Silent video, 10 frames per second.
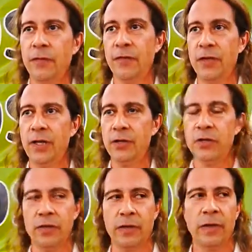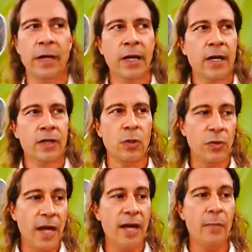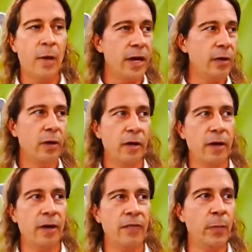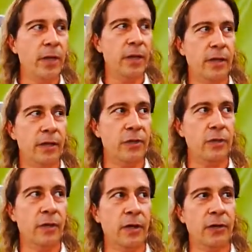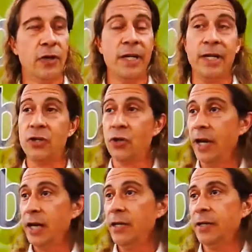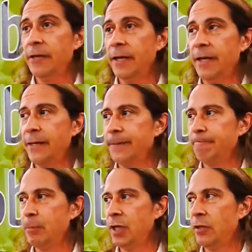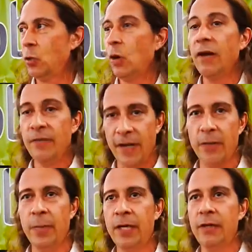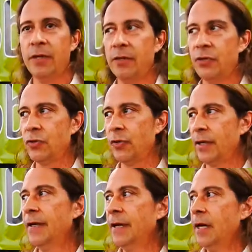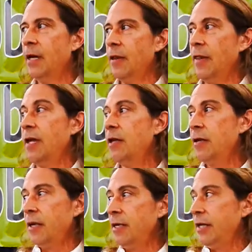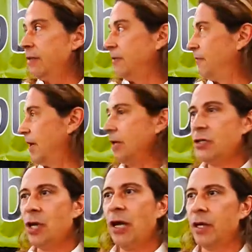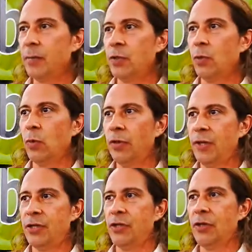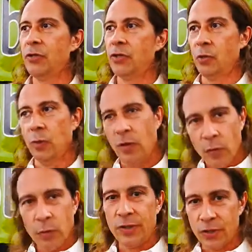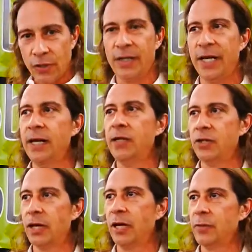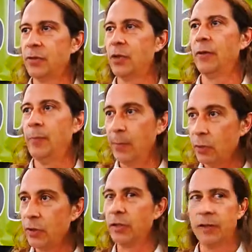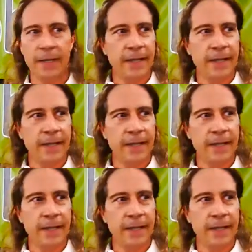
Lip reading: for the industry. So with that in mind, everybody is trying to get trained and be qualified to be in the industry. Then they need to find a job. So where do they turn to? Well, we started Cannabis so that people could